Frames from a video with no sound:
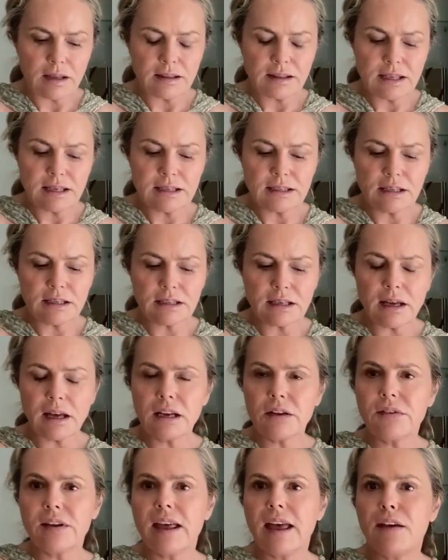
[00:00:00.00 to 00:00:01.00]
This is kind
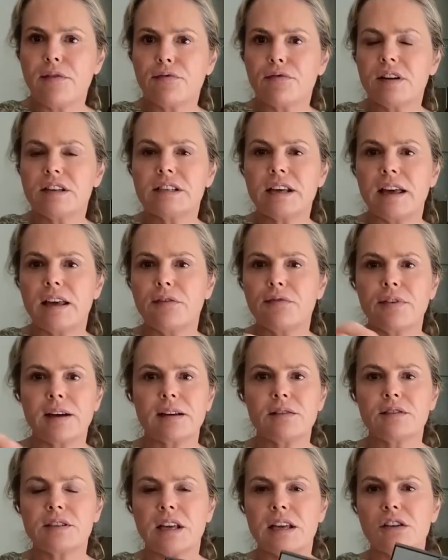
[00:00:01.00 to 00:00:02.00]
of an everyday
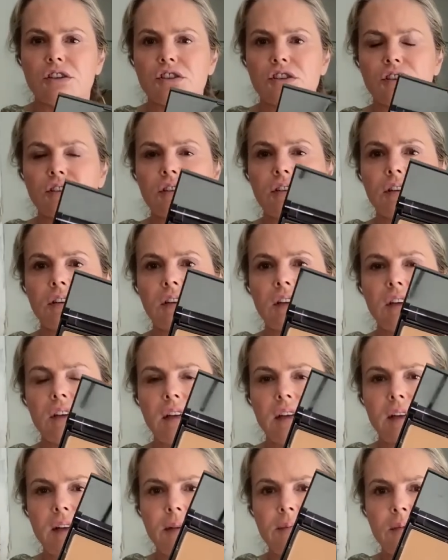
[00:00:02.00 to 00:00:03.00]
foundation
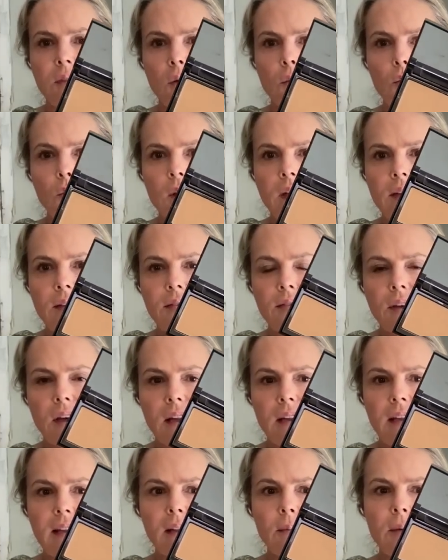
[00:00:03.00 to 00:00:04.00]
with a
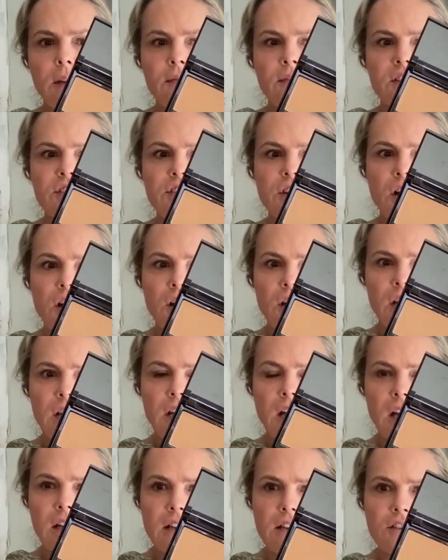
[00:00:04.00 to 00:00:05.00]
little bit of a darker
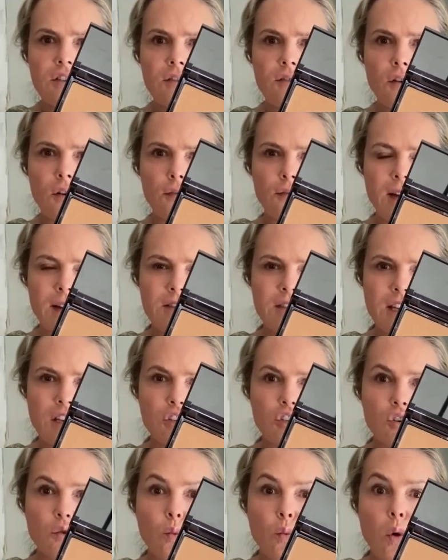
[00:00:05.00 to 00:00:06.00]
colour. So you've got
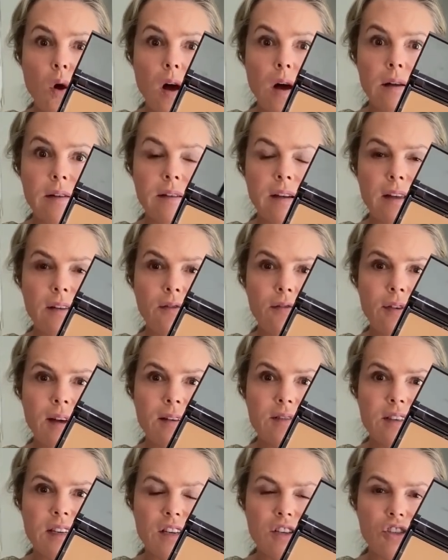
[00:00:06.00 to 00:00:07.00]
foundation 1 and
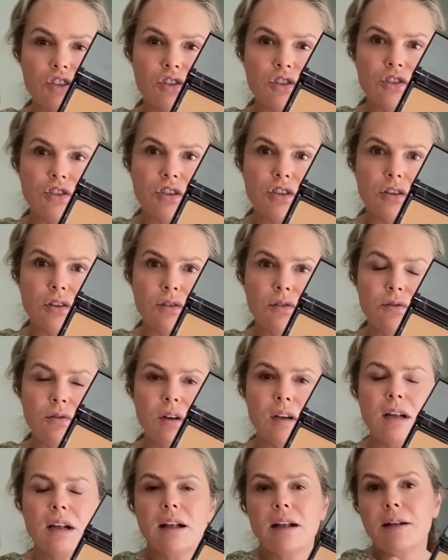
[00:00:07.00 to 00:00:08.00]
foundation
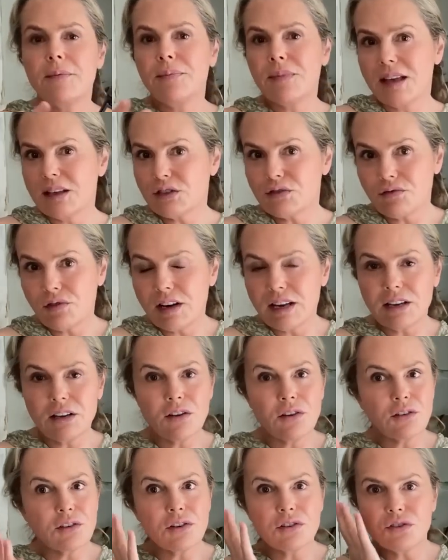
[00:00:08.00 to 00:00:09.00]
2. That's really
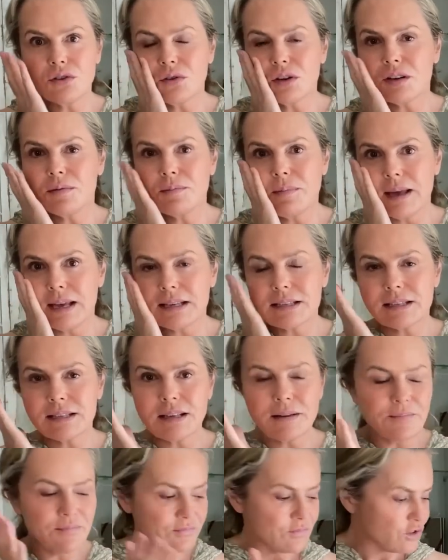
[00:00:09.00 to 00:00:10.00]
good because you can mix
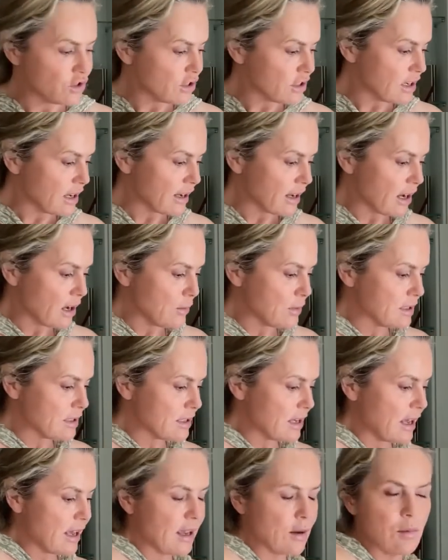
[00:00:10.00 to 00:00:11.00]
them, just like I was
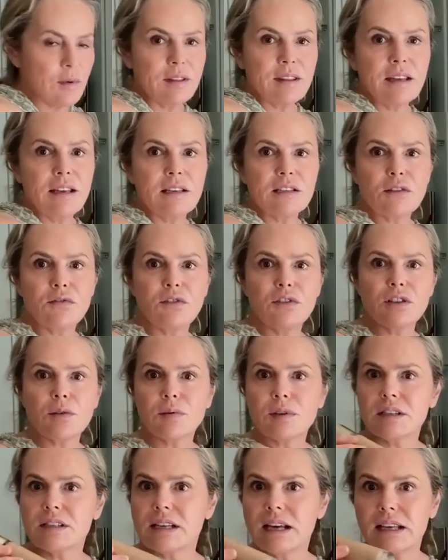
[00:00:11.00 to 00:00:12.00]
saying with these. If you
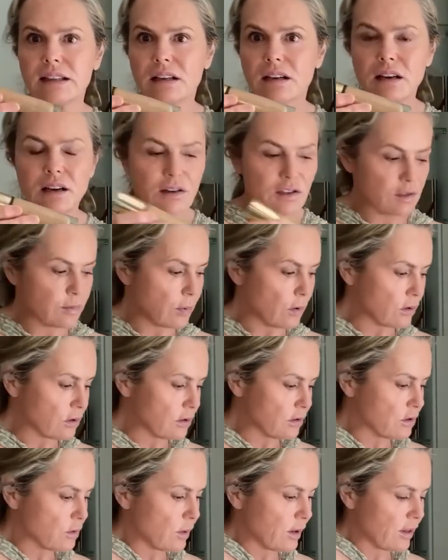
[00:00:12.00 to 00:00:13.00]
don't want to take the glass
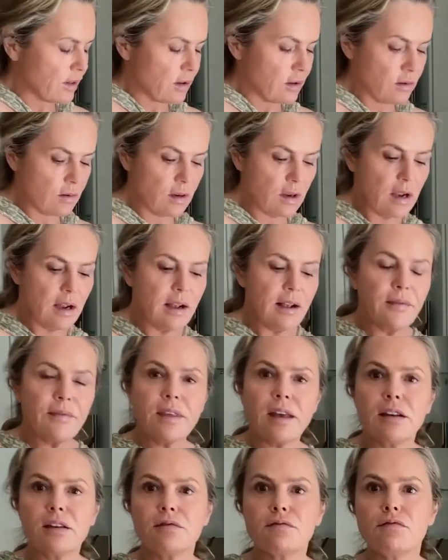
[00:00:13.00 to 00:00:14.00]
bottles with you,
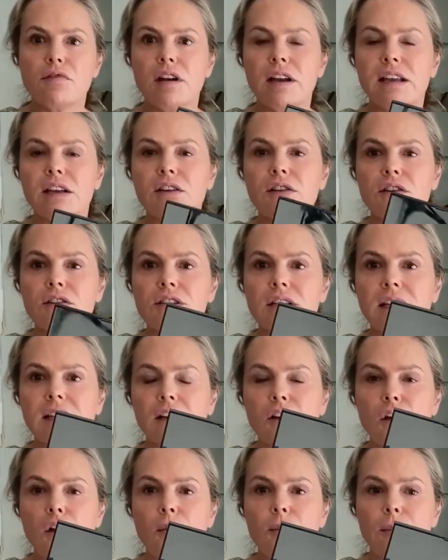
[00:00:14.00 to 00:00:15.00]
then really good, a little
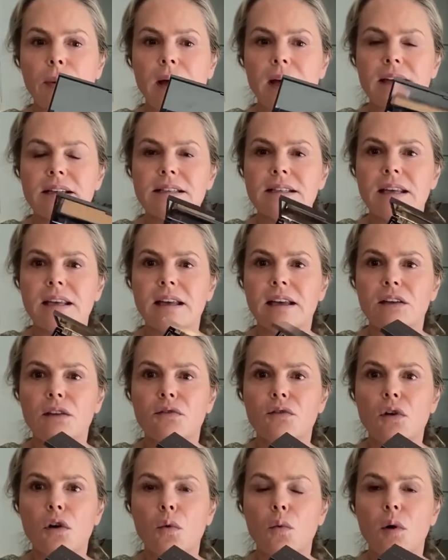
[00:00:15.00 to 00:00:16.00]
compact here.
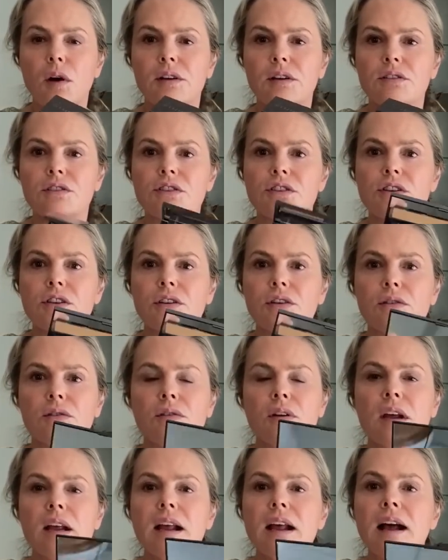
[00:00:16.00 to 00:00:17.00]
You've got 1 and
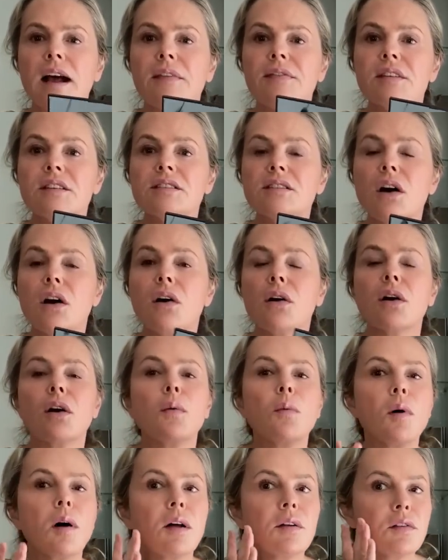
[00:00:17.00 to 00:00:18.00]
2, and the darker
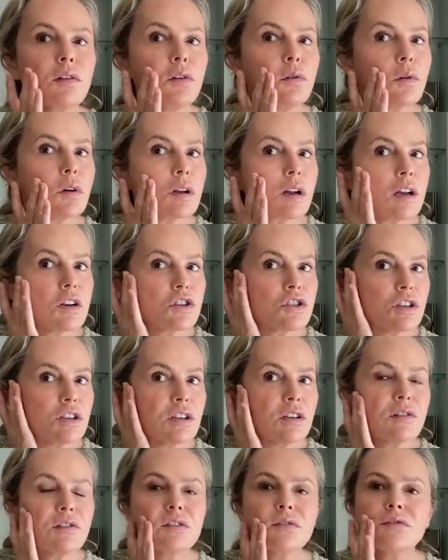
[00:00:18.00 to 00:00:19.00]
one you could actually
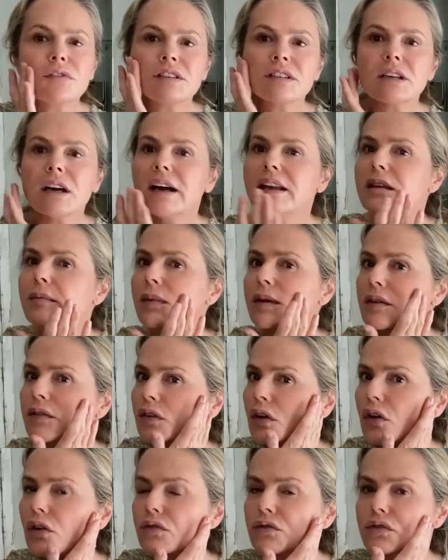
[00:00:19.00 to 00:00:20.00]
use for a tiny bit of
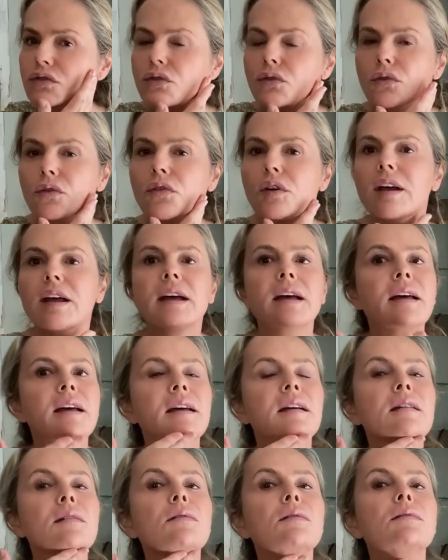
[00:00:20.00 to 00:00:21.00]

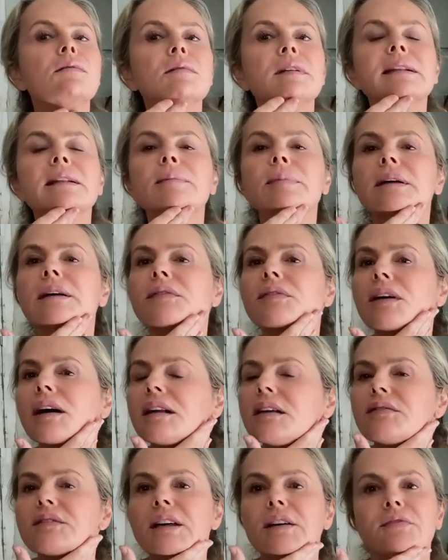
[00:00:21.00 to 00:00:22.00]
contouring or a little bit of
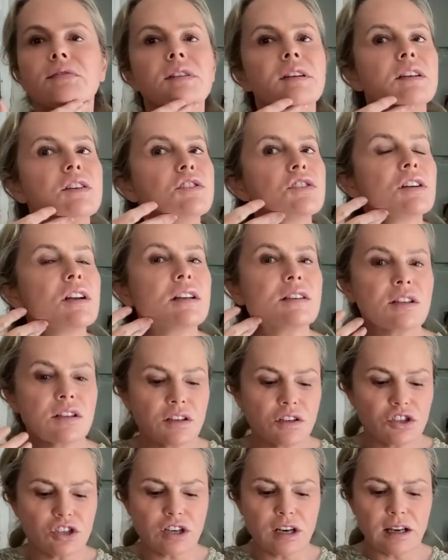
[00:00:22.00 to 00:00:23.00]
kind of definition under the
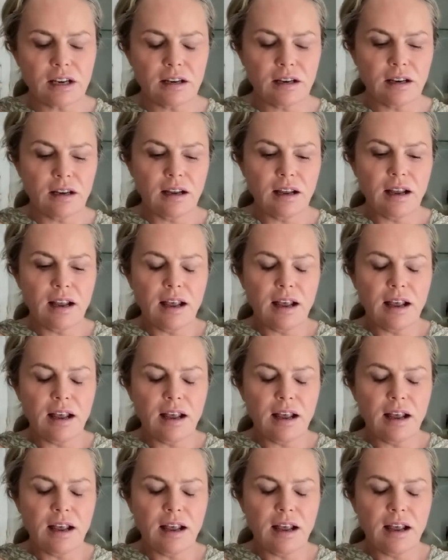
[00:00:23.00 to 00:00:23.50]
chin.